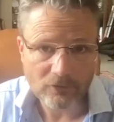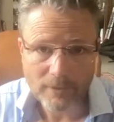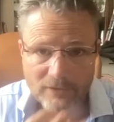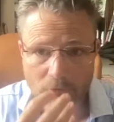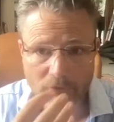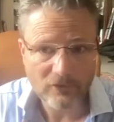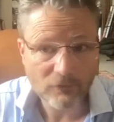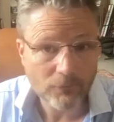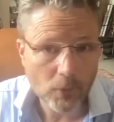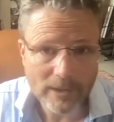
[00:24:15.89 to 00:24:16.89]
my daughter's
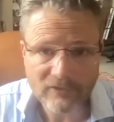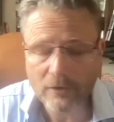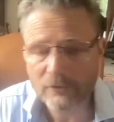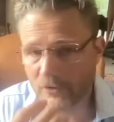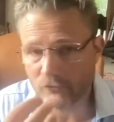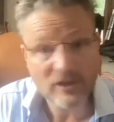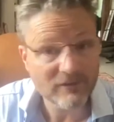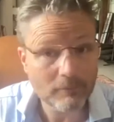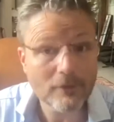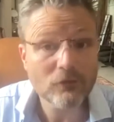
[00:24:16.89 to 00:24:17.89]
four years old so she's
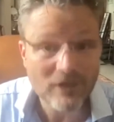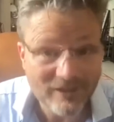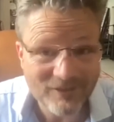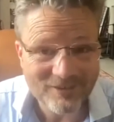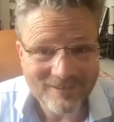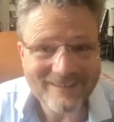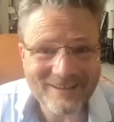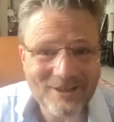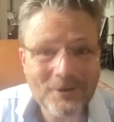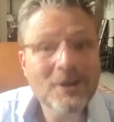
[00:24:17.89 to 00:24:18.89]
she's you
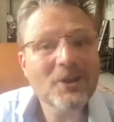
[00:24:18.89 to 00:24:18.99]
know,